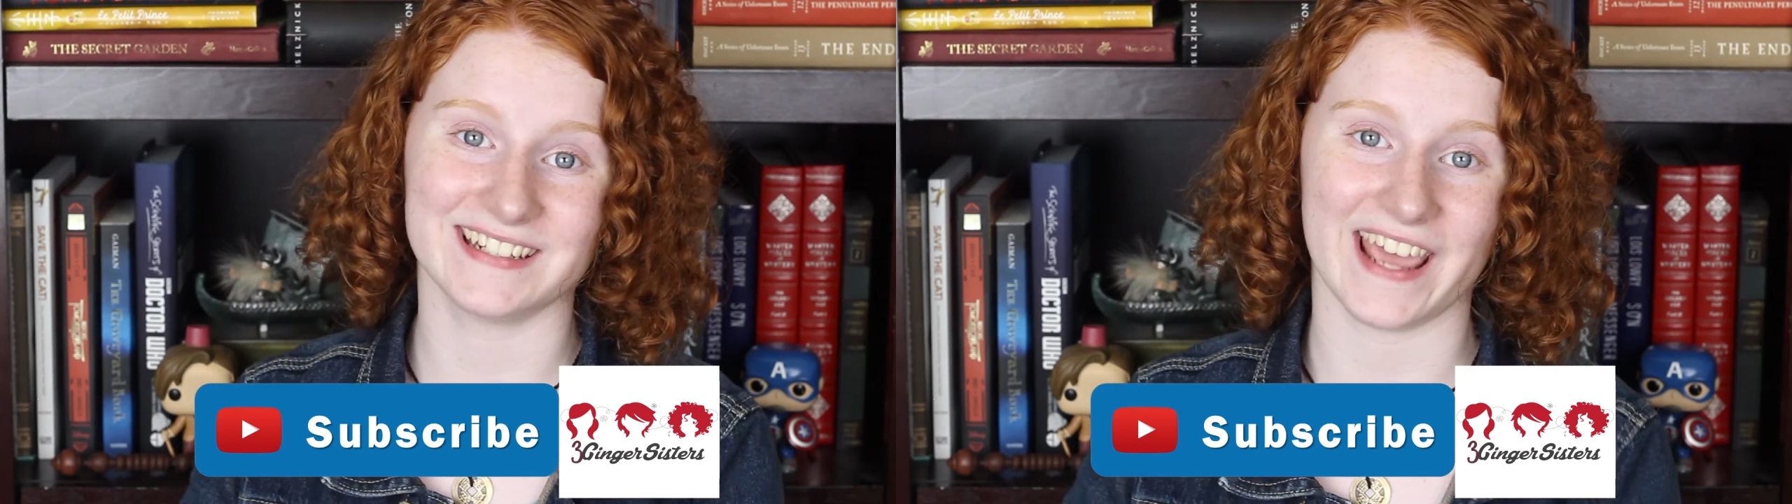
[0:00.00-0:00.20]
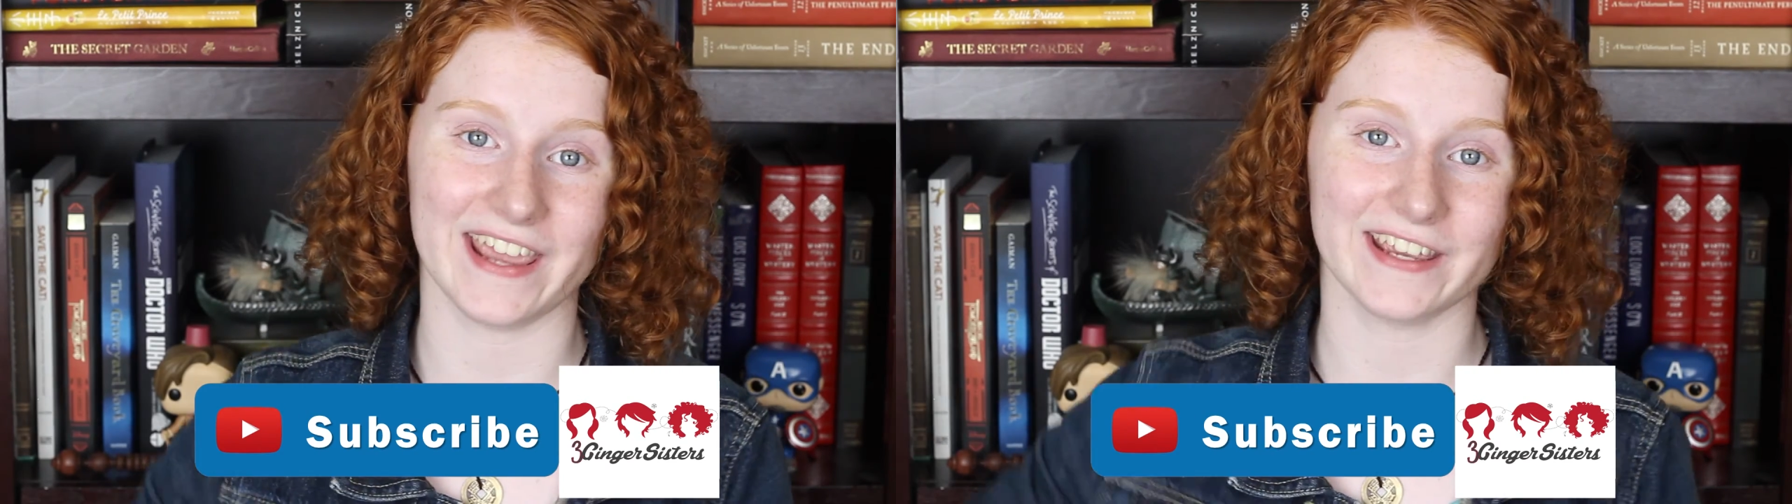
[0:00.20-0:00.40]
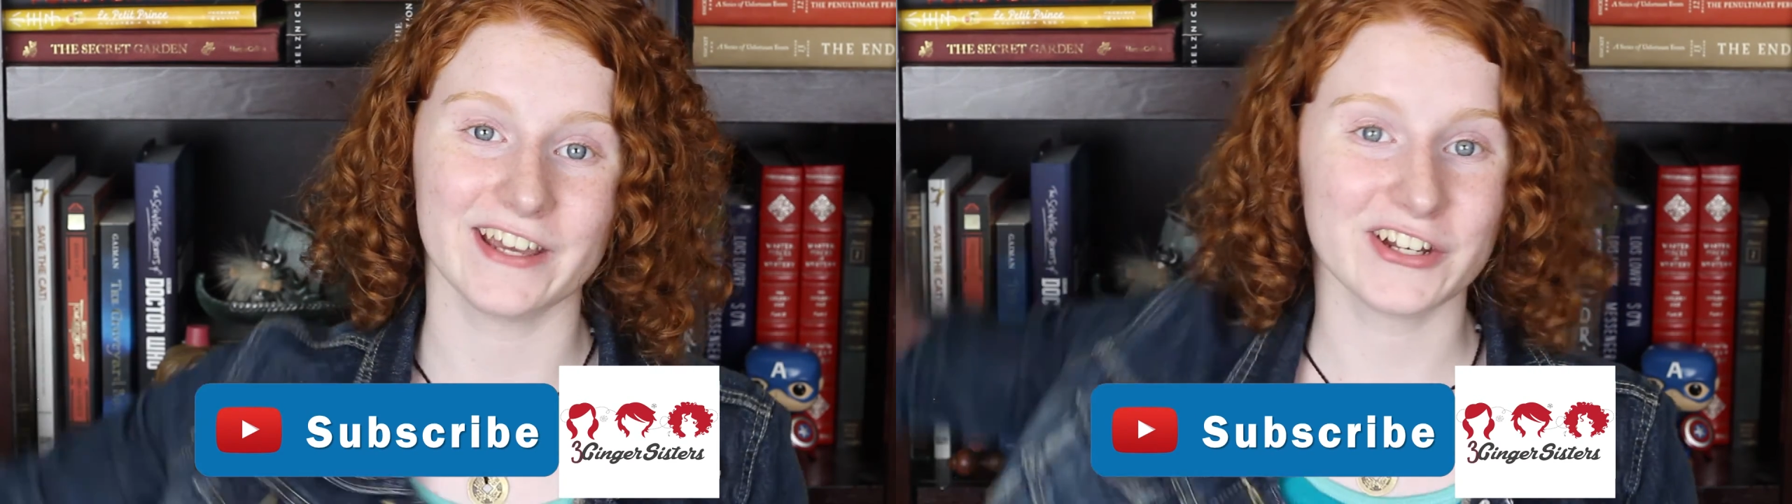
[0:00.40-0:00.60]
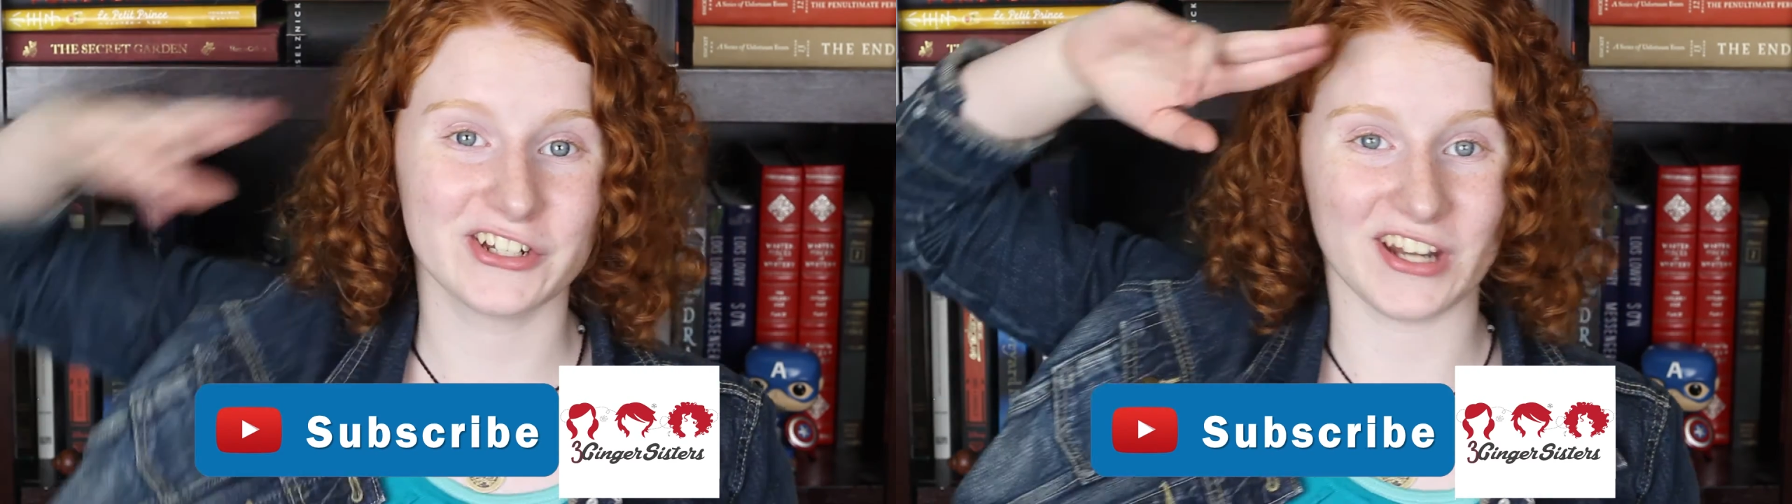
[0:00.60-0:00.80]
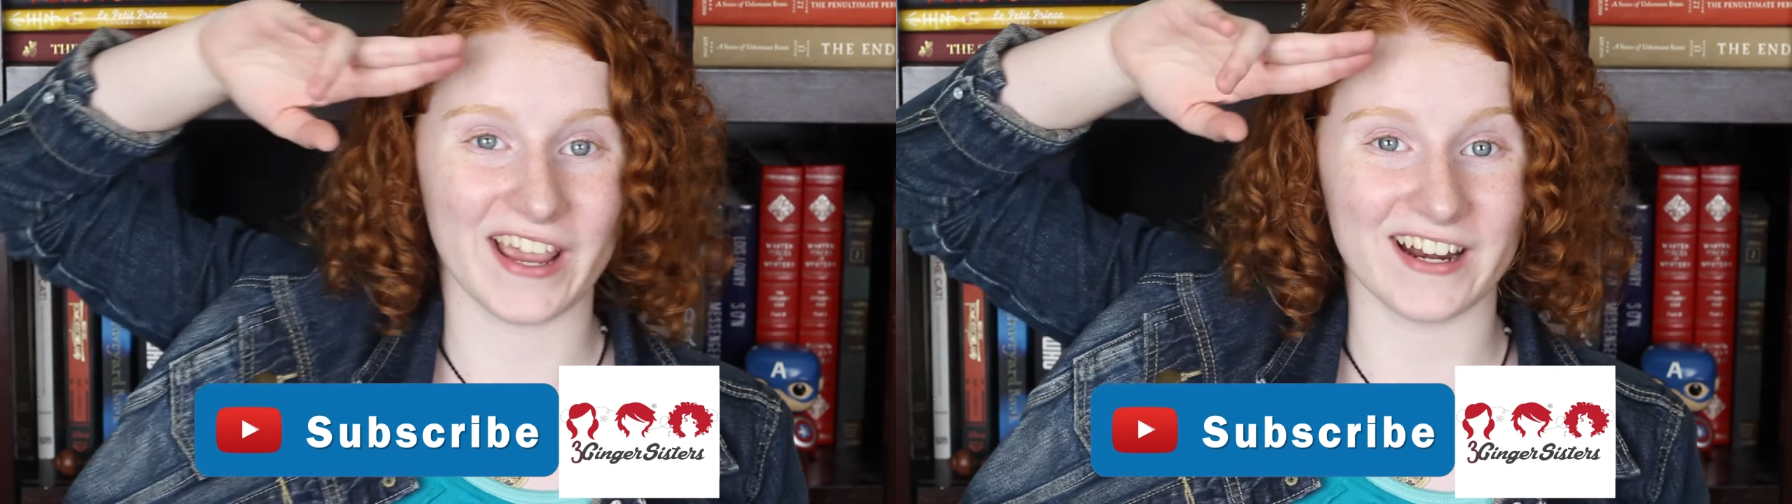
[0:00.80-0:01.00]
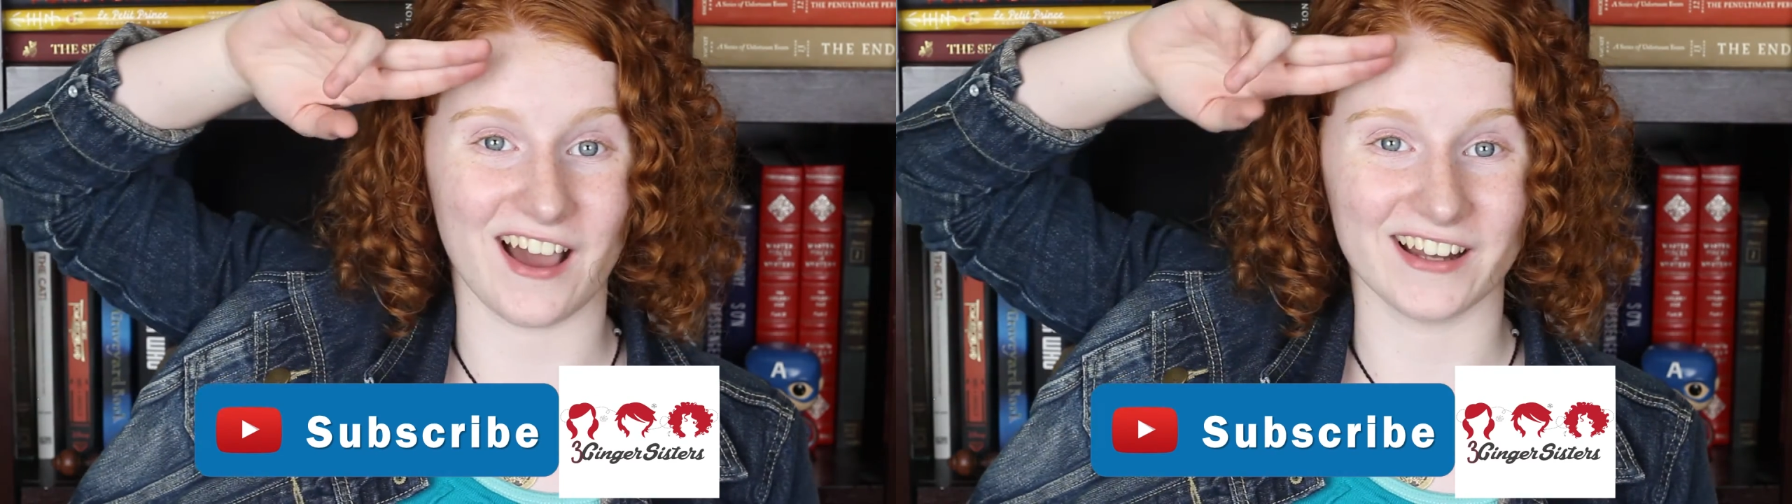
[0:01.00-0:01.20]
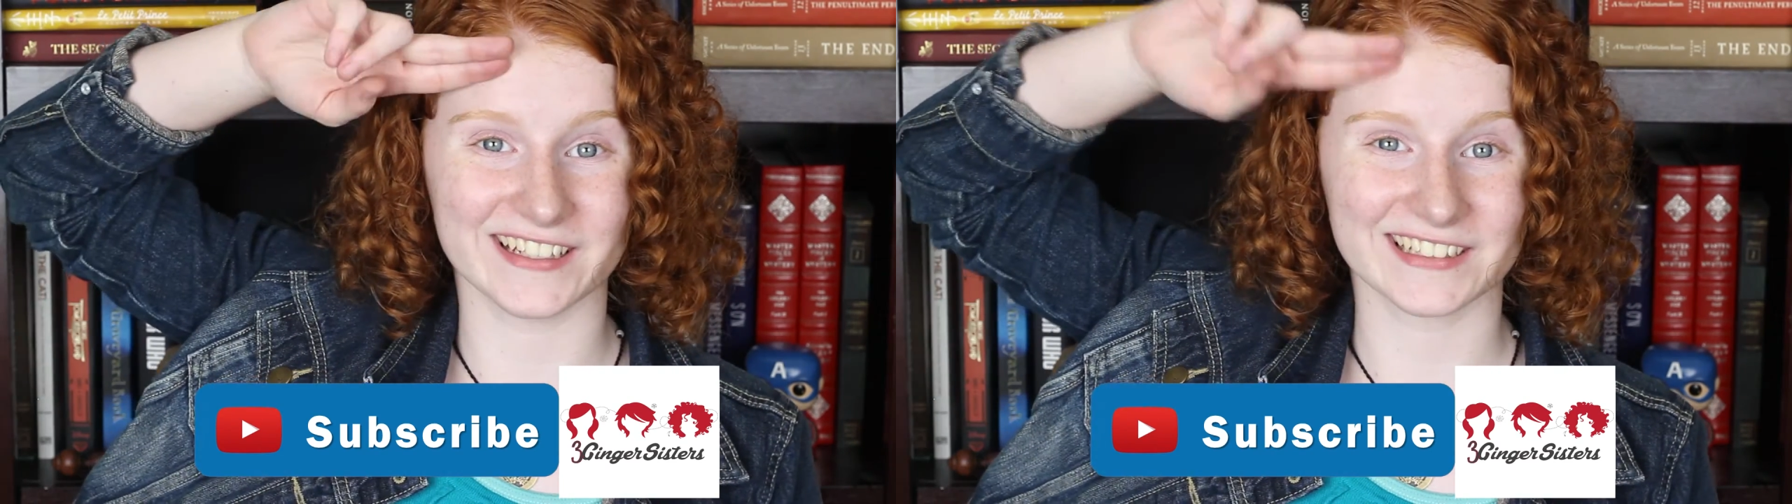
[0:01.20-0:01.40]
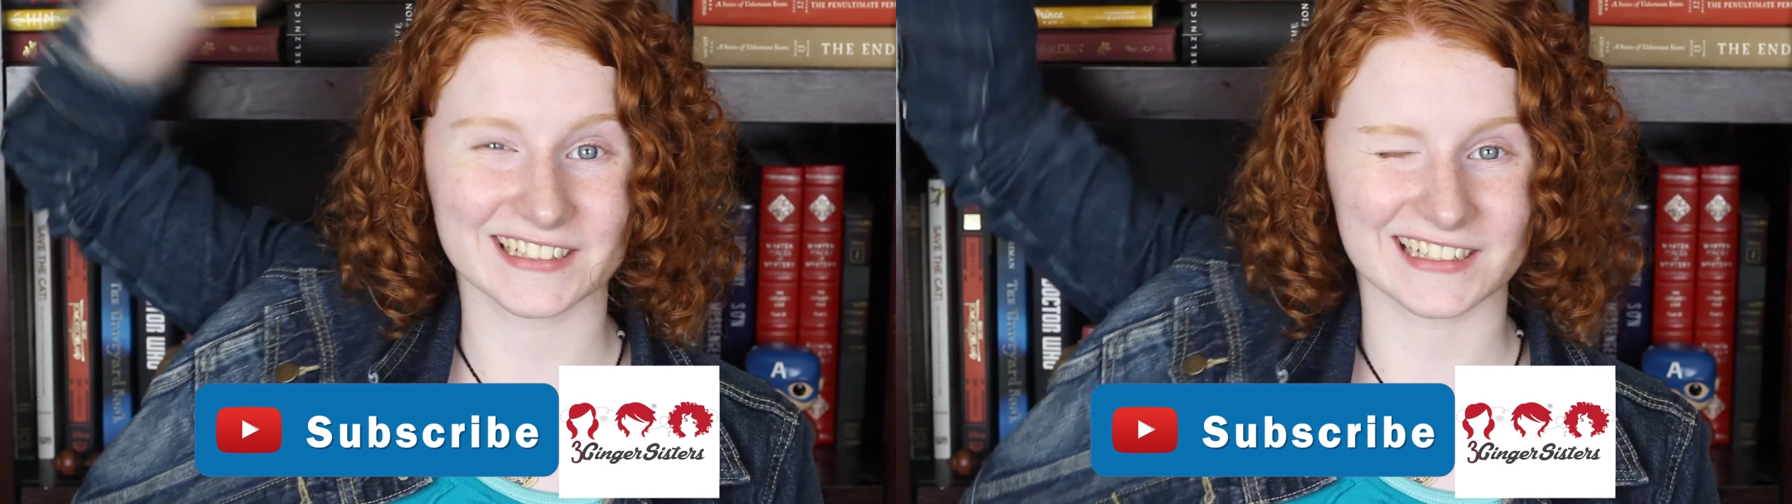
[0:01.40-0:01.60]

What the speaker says: day. Shine on.